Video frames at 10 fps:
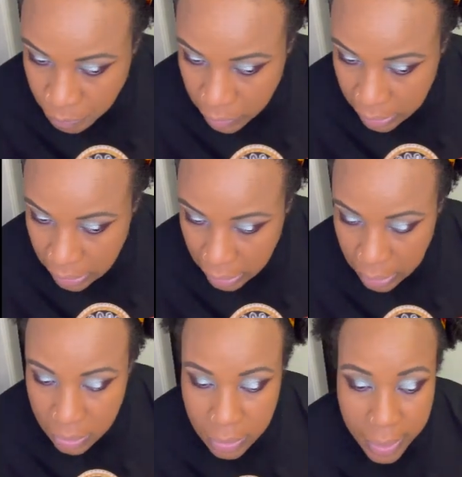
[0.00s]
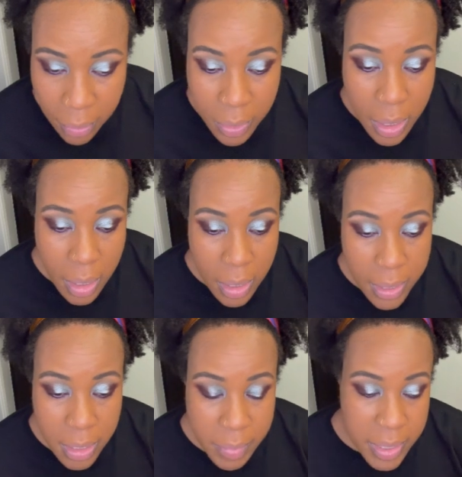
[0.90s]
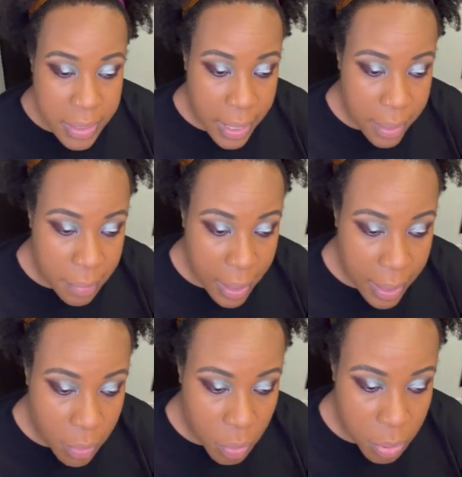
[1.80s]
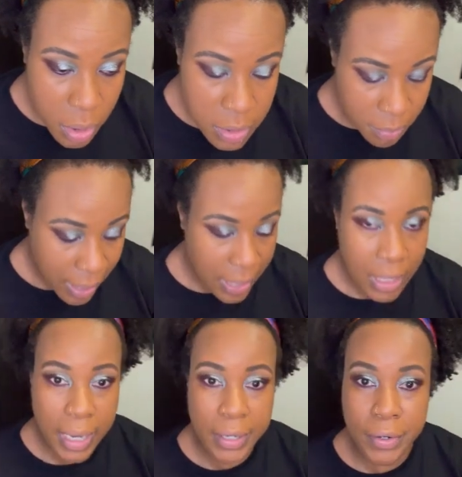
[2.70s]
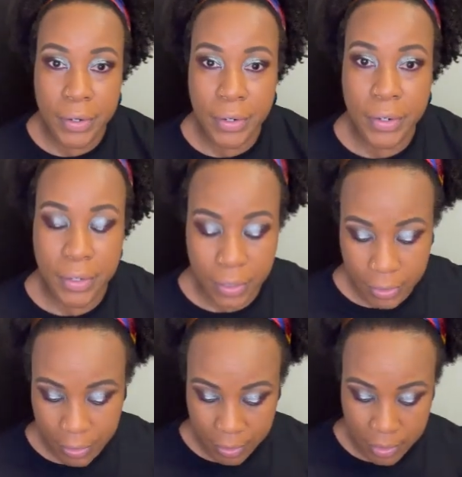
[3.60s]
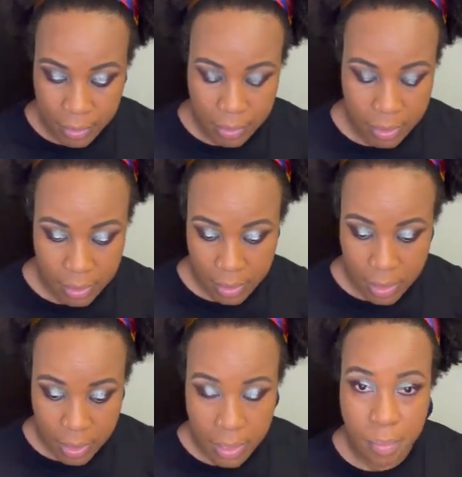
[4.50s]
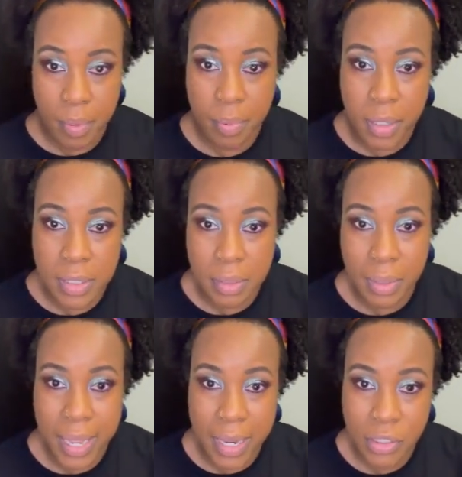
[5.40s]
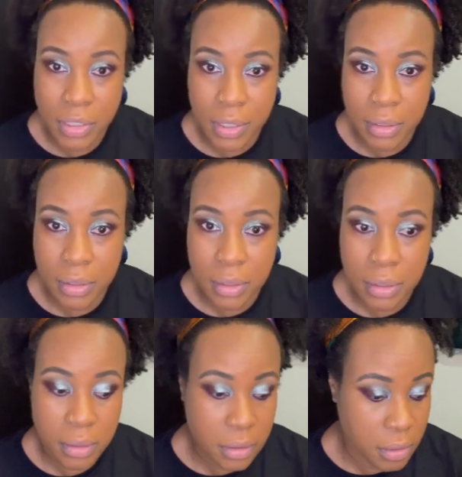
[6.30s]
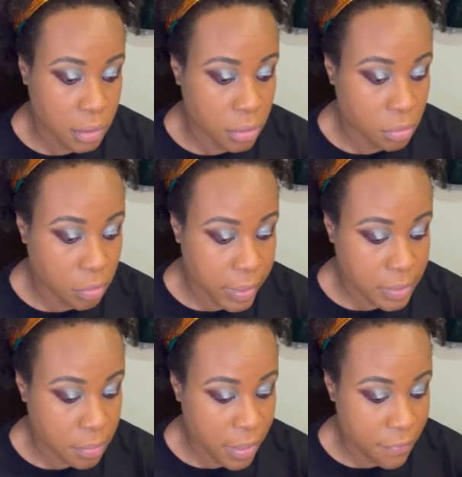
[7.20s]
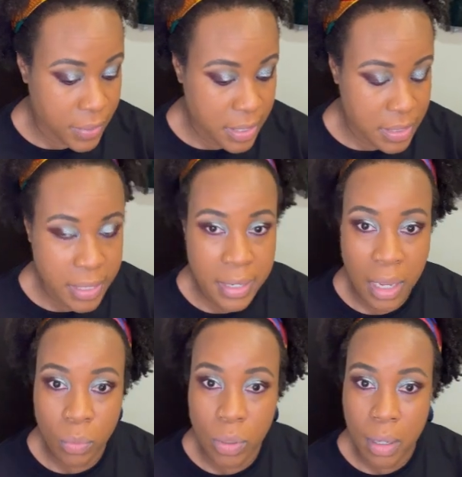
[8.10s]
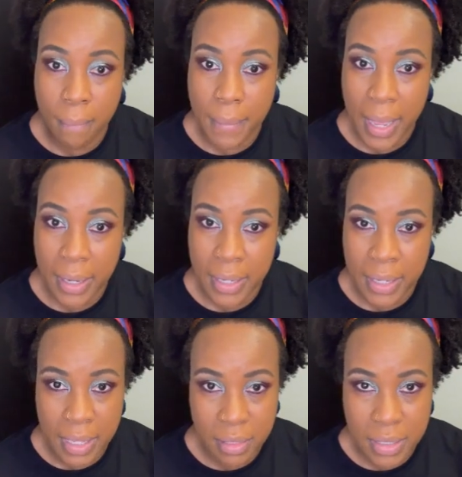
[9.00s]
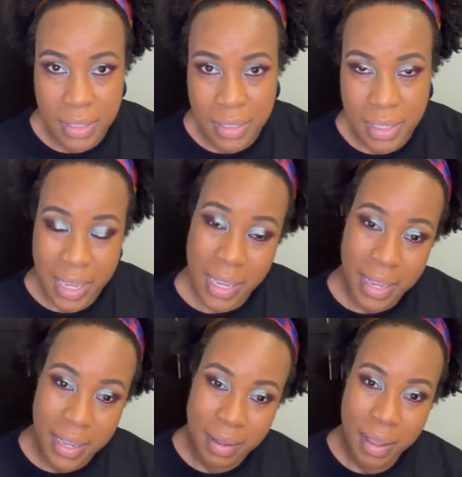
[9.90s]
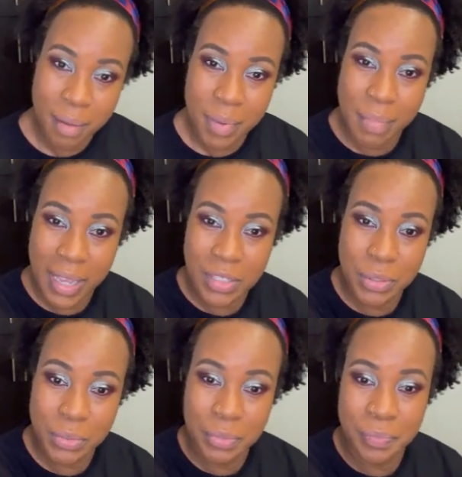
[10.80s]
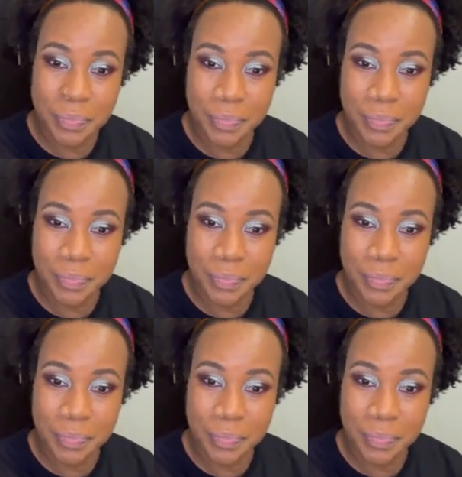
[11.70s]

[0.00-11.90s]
Yes, it is. Now, in the meantime, I will put on some eyeliner, and I'm going to put on some lashes and do the rest of my face, and I will come back and end this. Be back soon.